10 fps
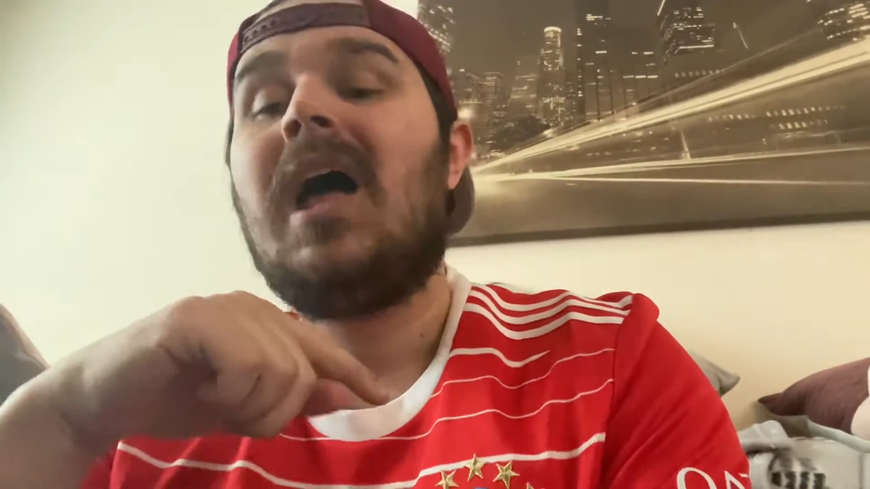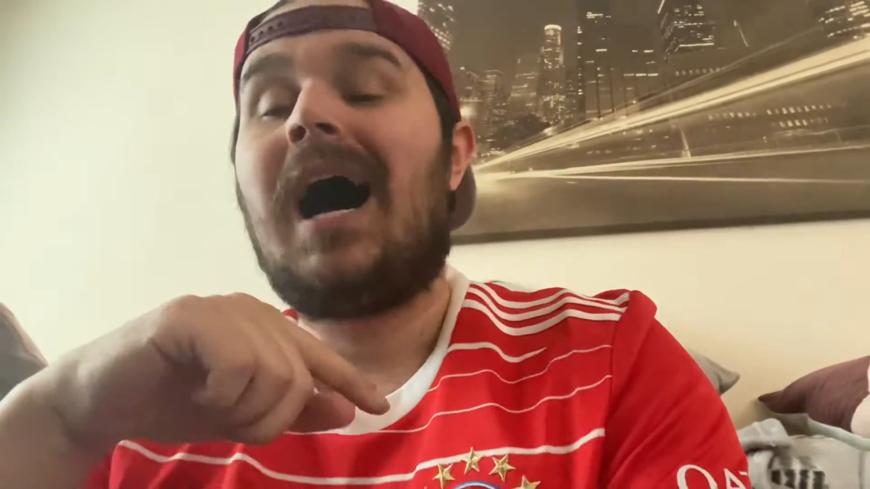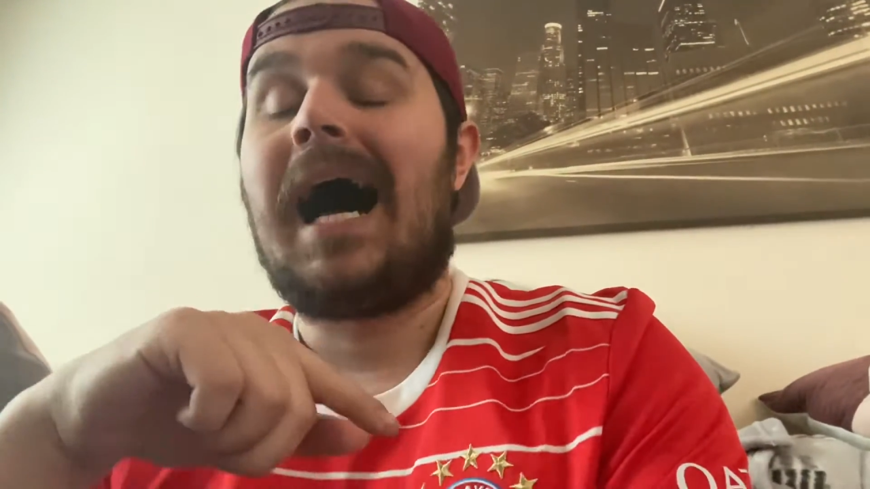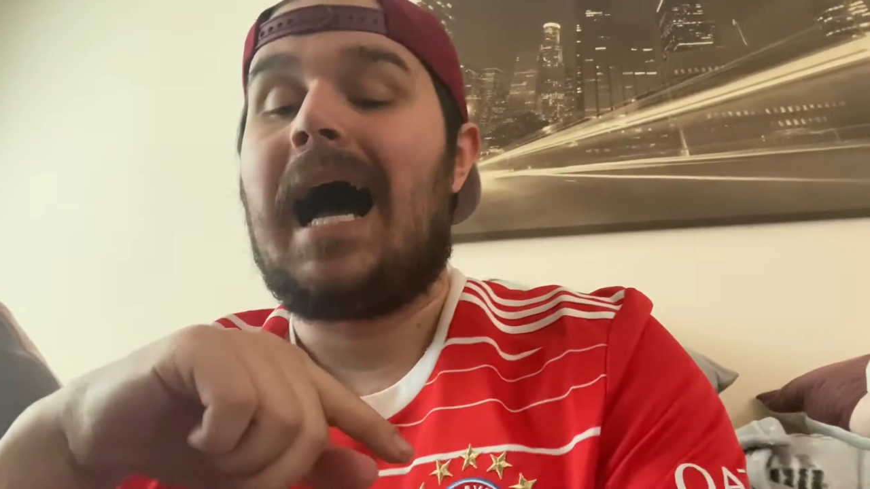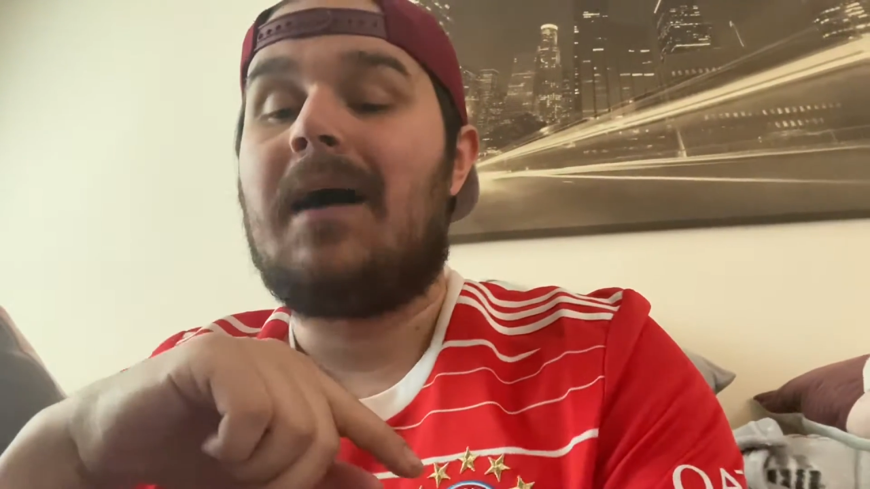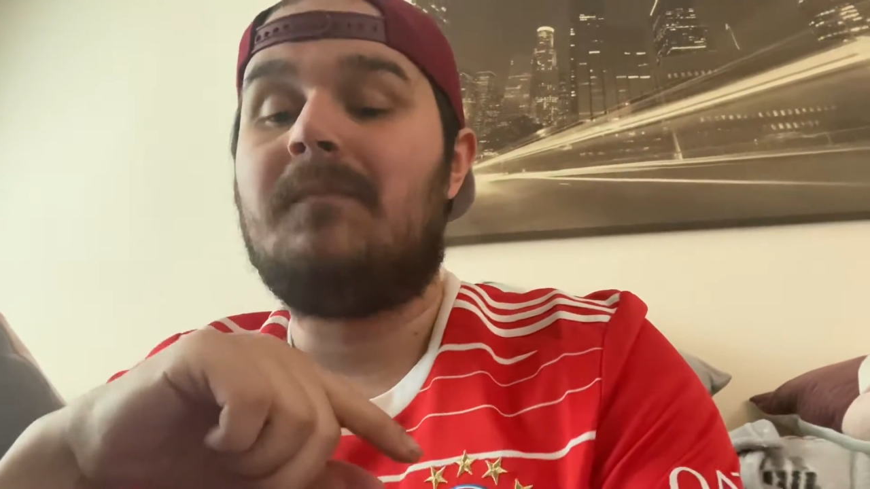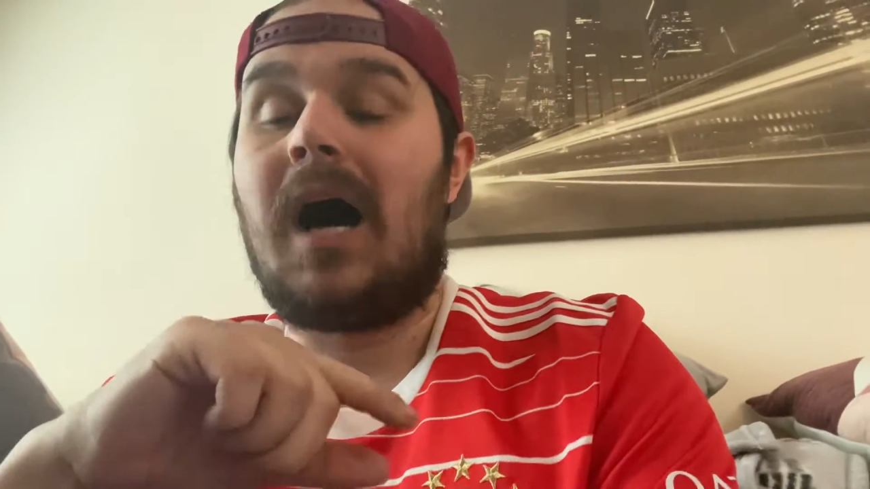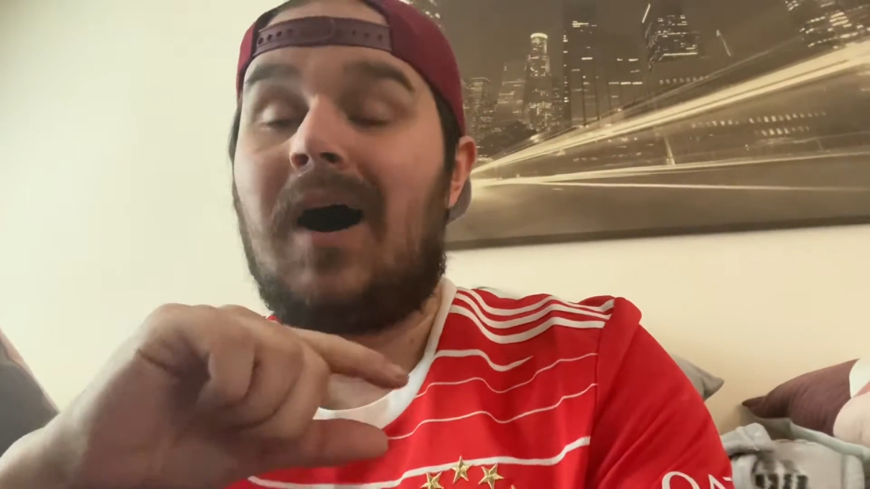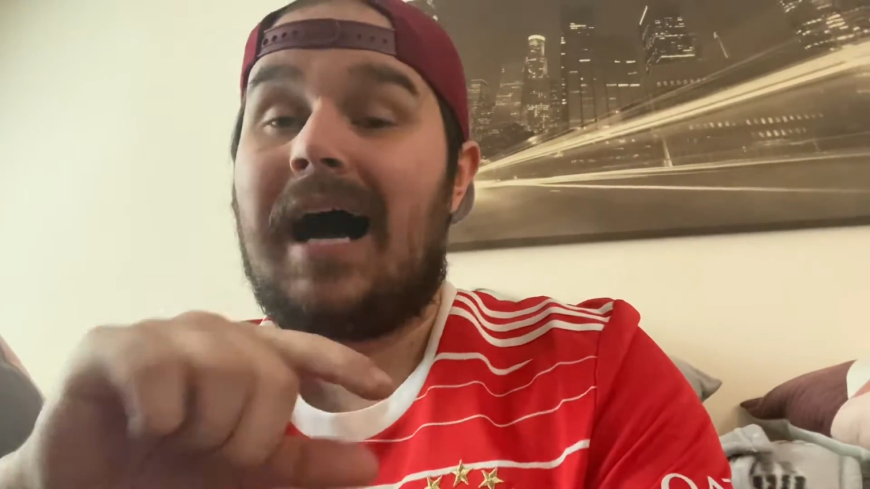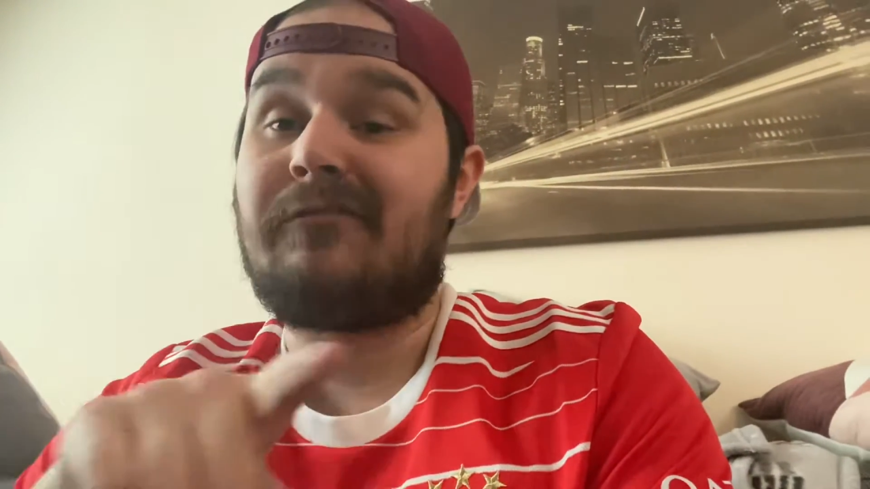
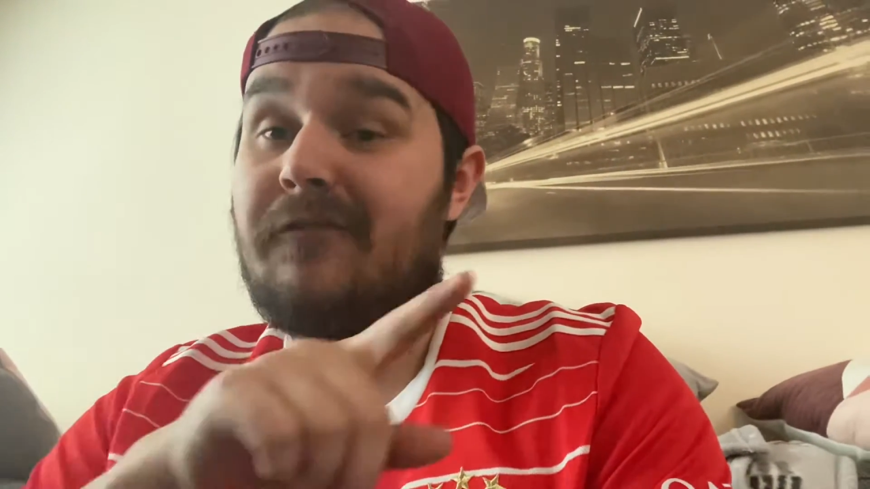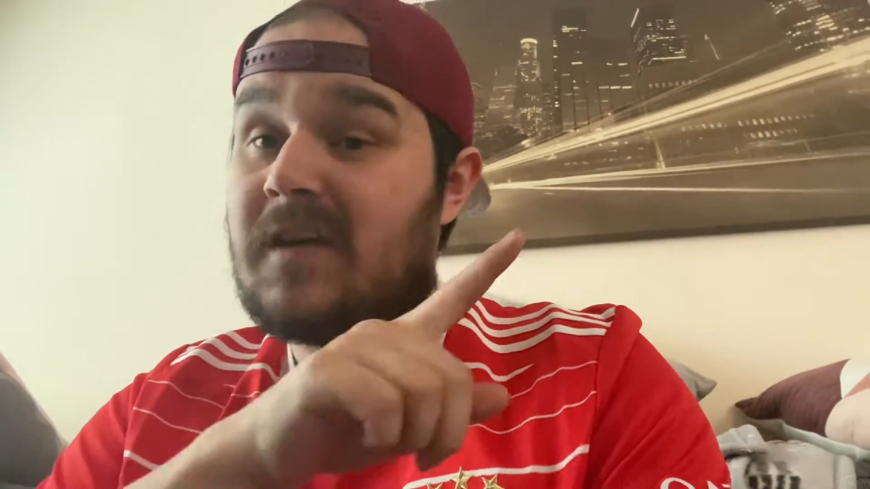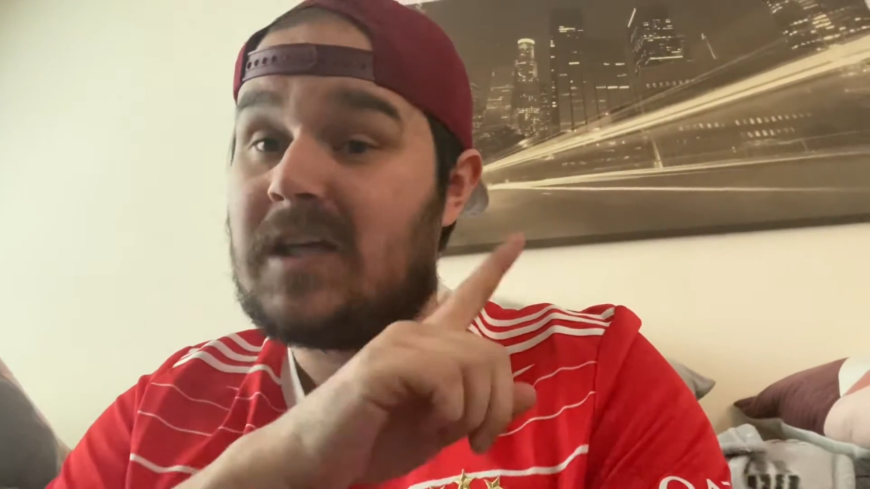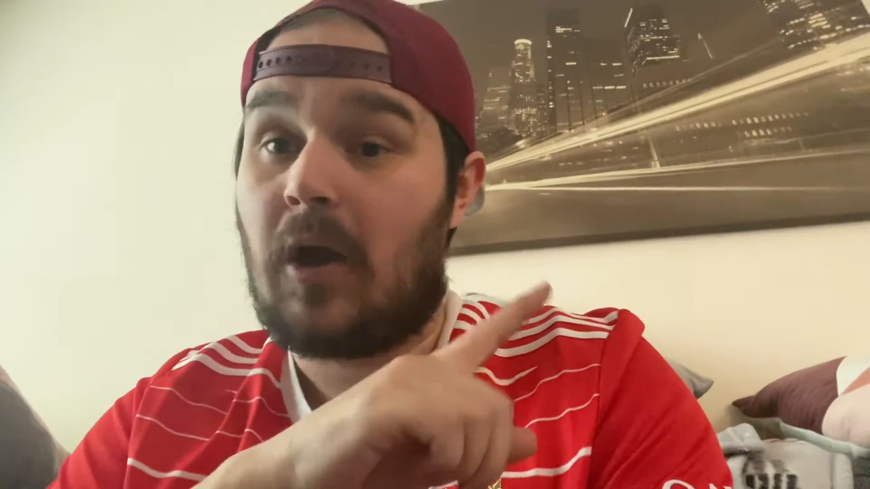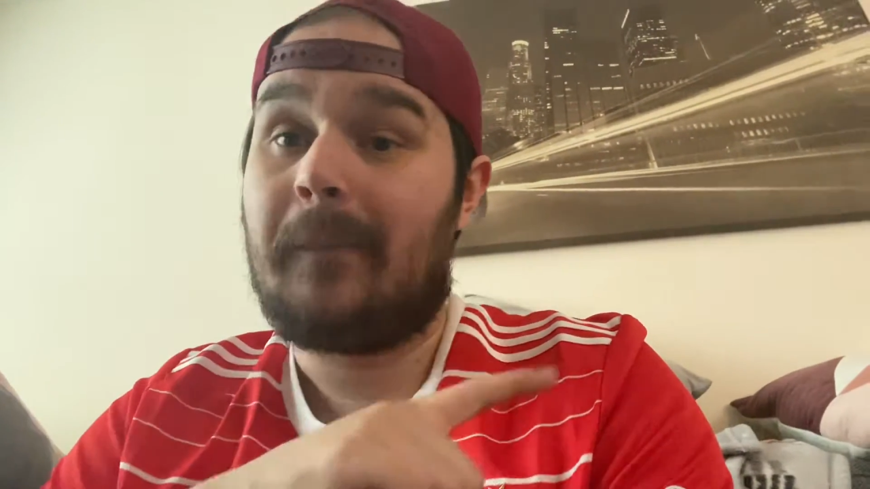I'll have a video